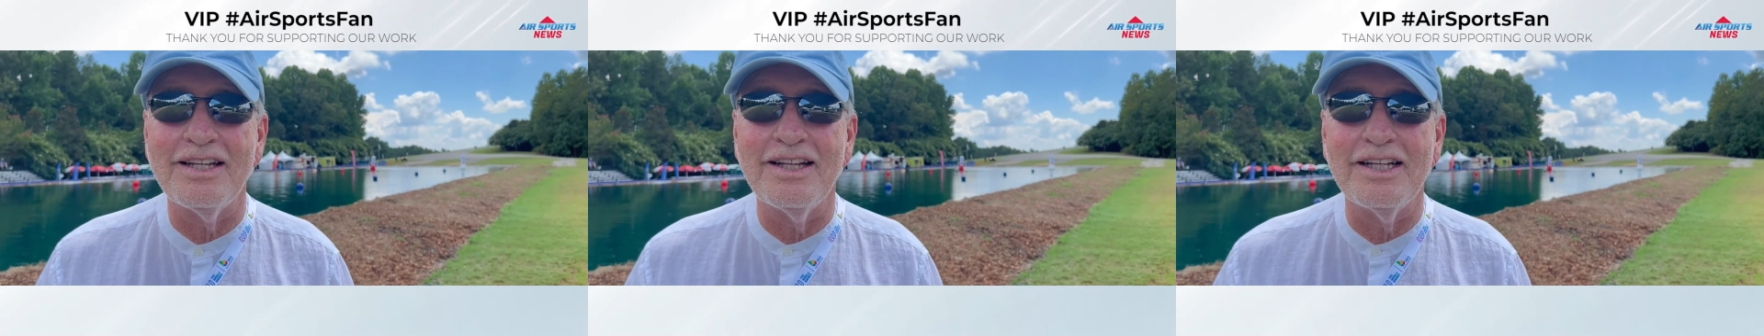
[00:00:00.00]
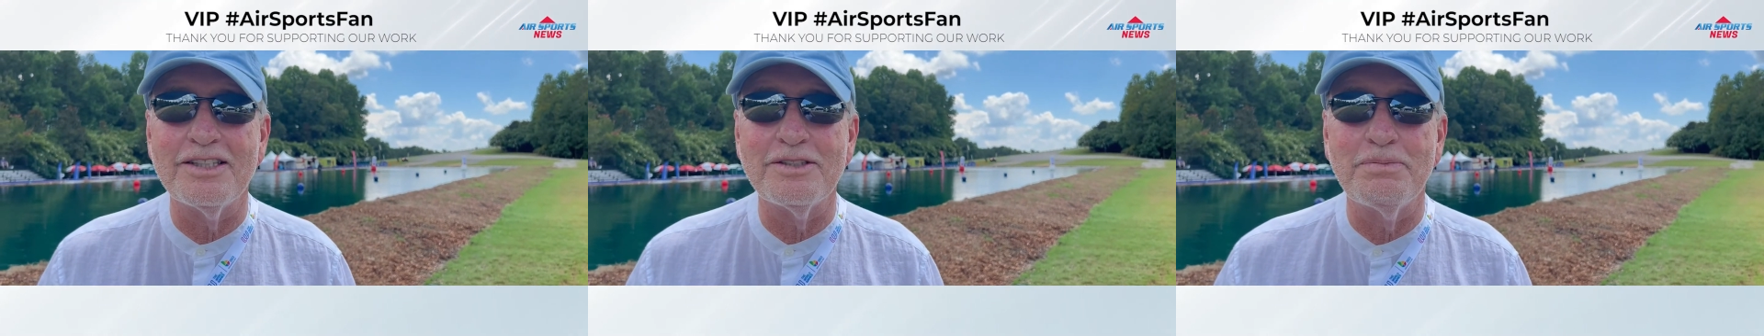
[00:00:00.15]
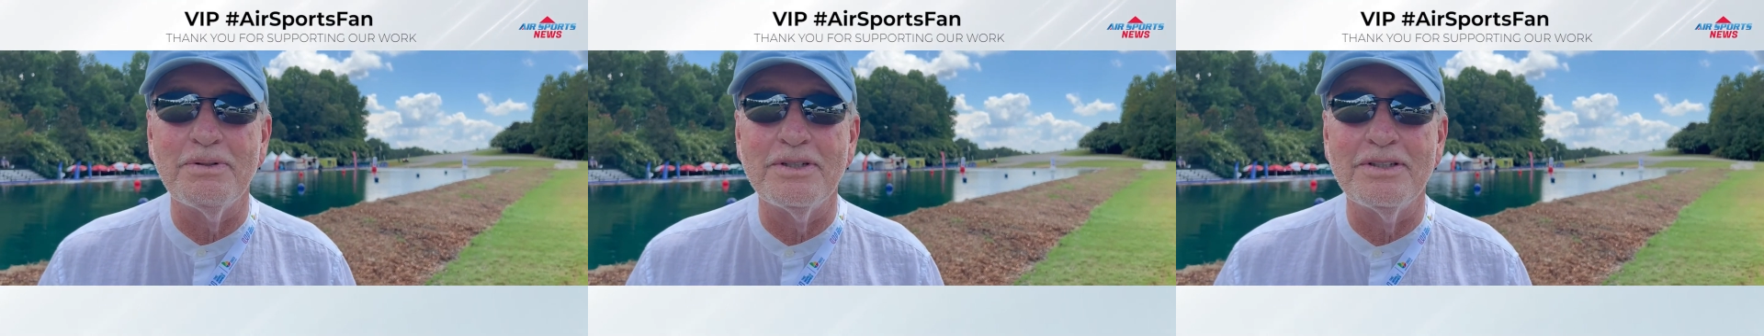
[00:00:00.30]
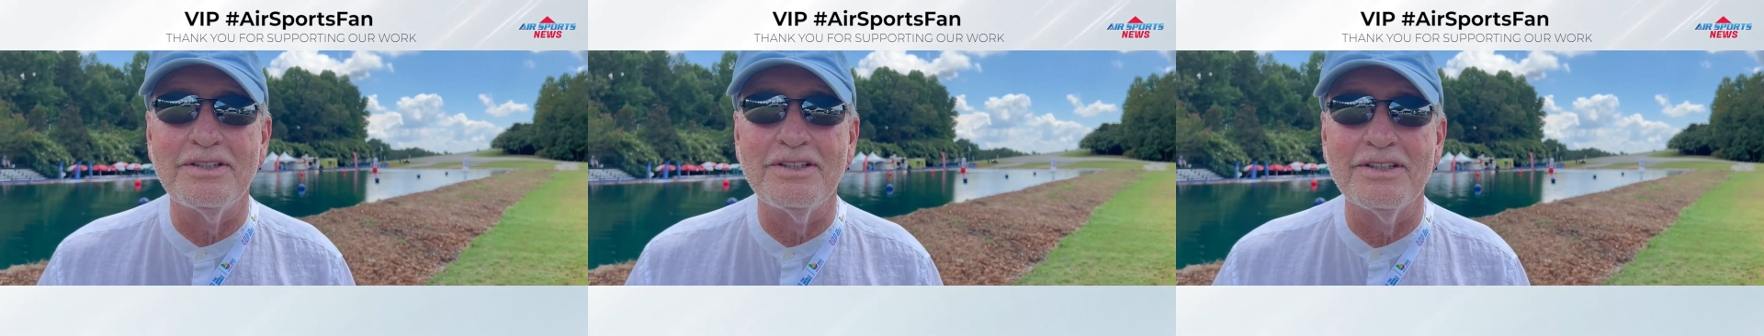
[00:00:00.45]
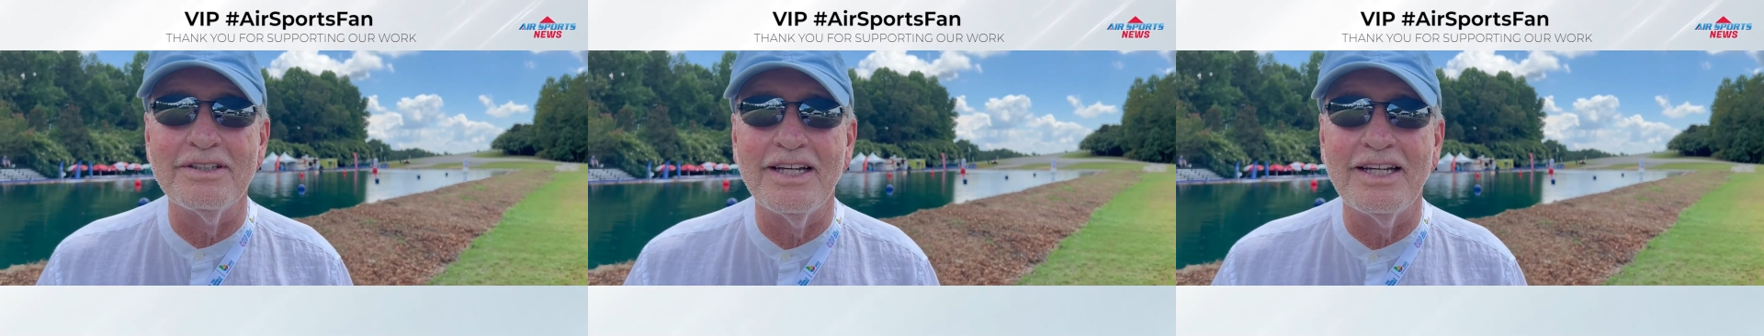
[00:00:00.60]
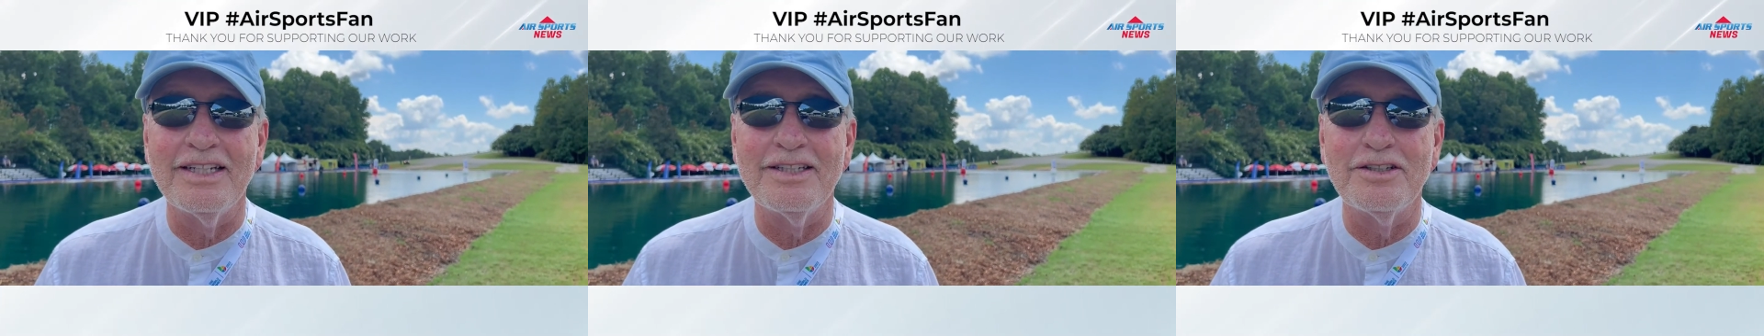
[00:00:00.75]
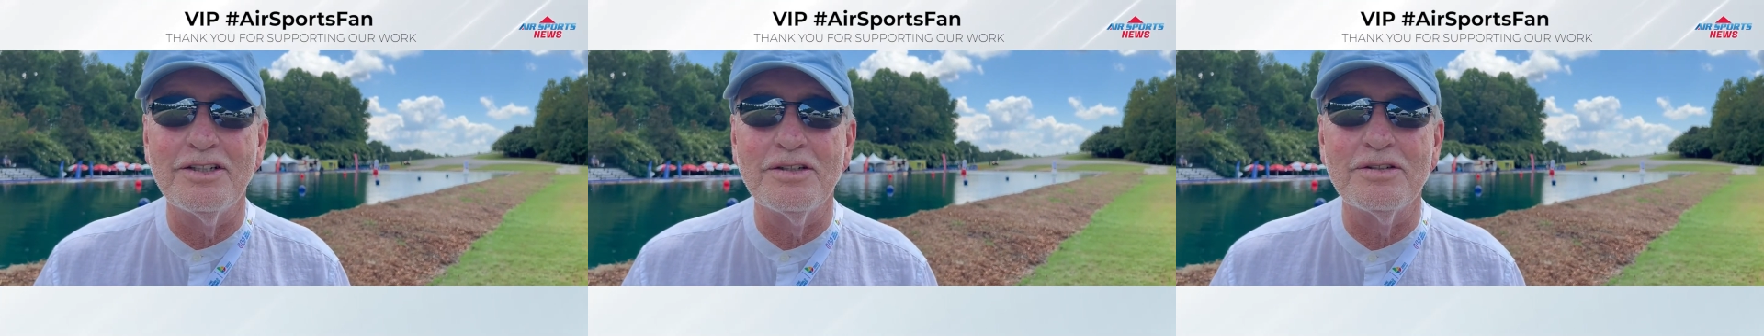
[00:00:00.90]
that's been
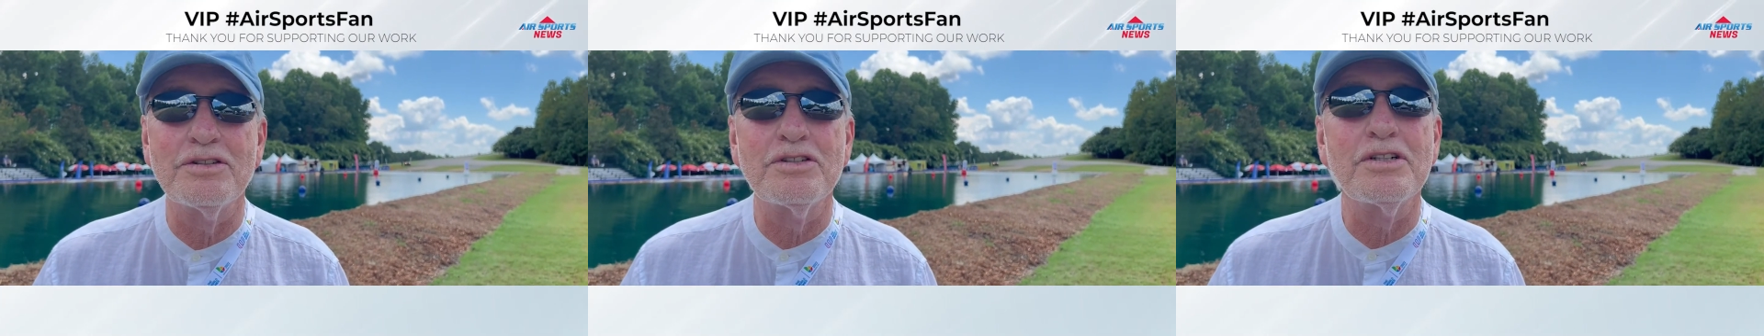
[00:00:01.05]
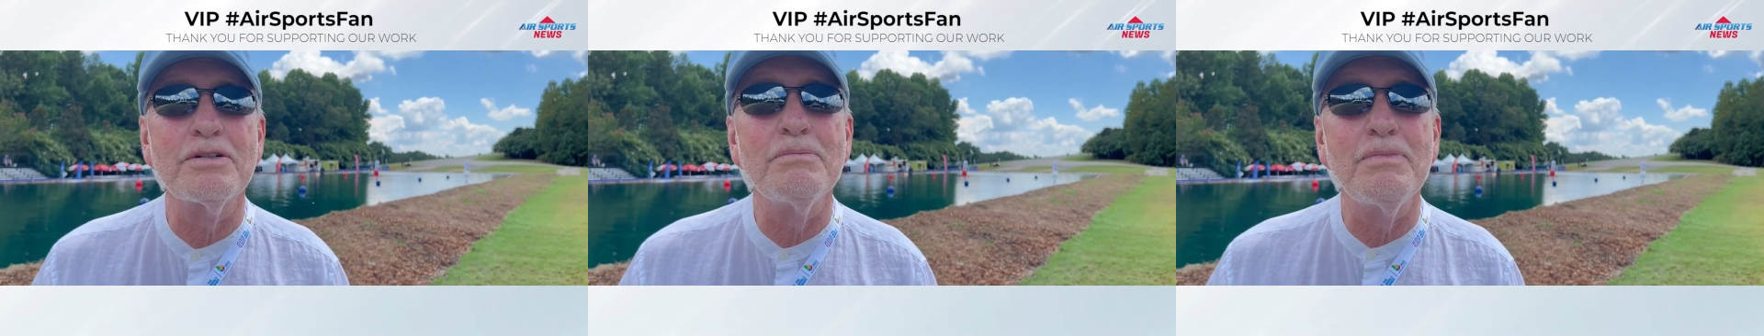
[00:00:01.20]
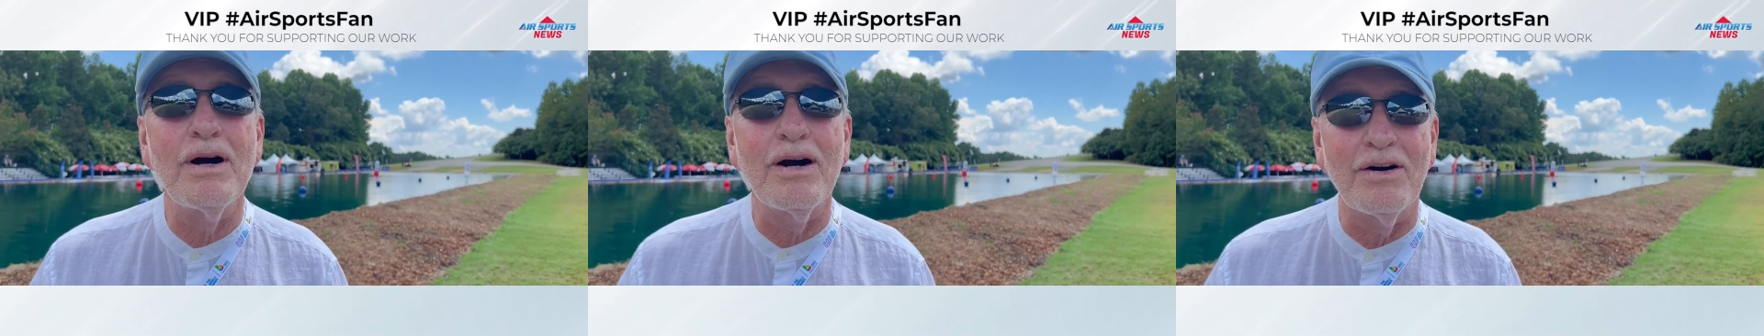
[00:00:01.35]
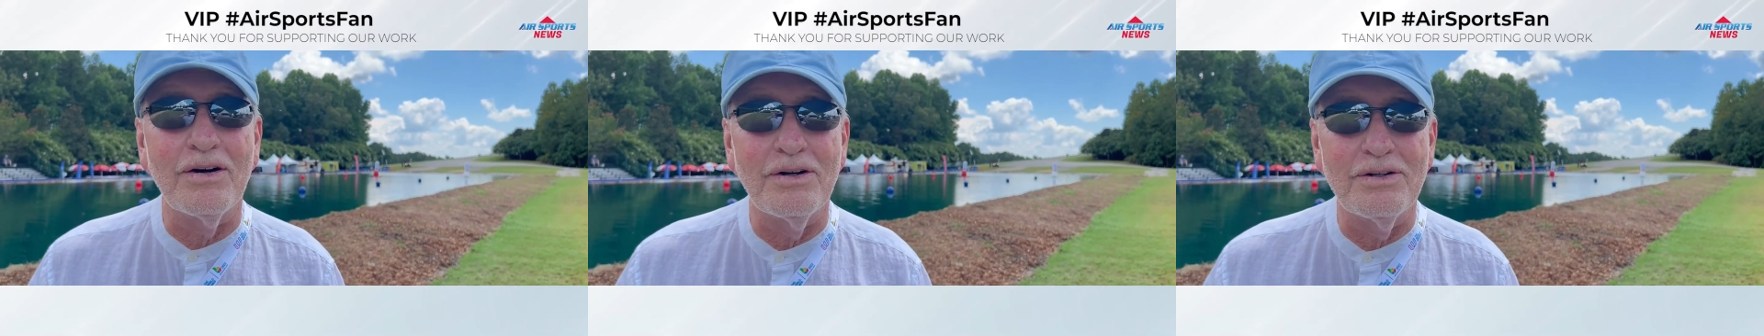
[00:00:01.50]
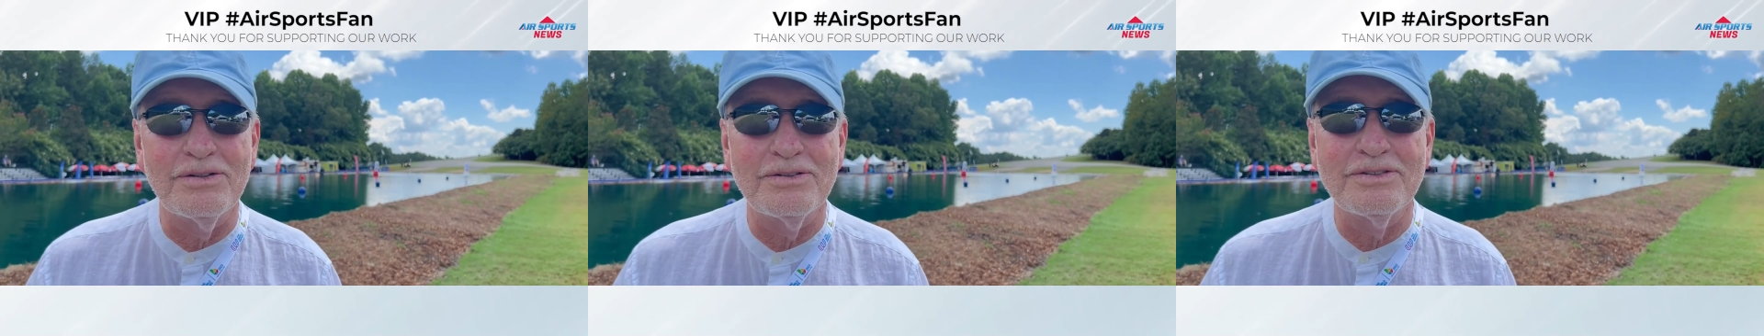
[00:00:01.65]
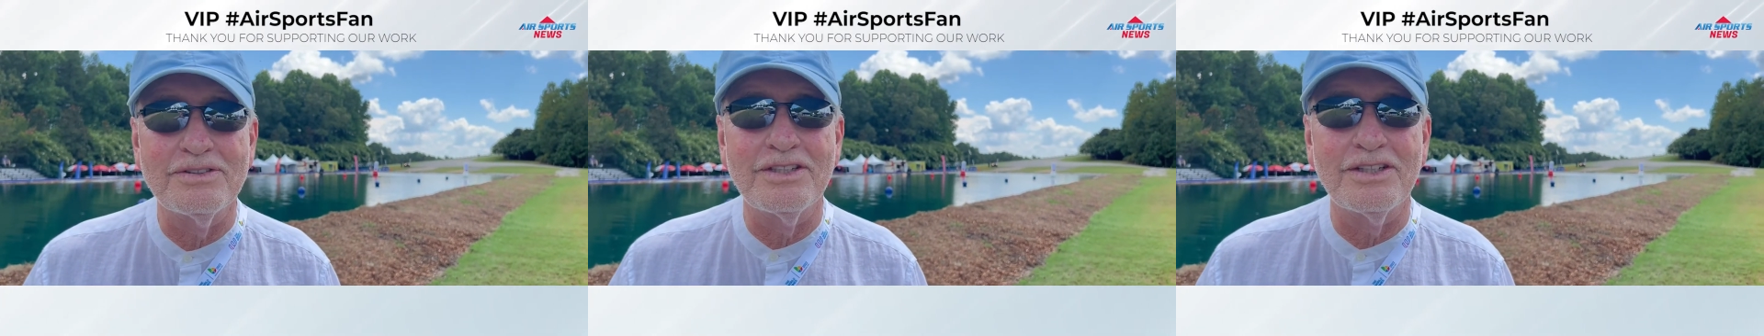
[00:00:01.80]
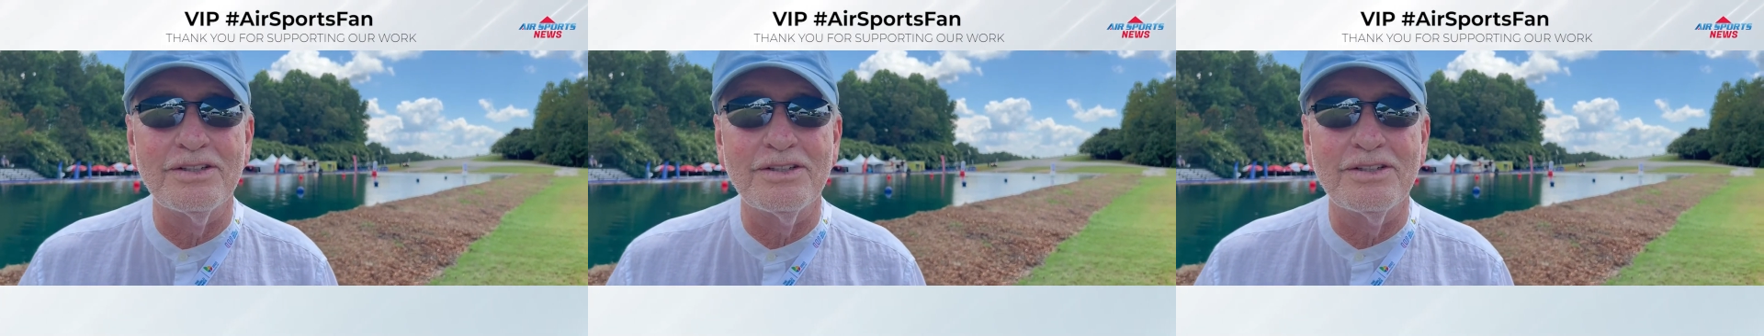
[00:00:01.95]
delayed till tomorrow, yes.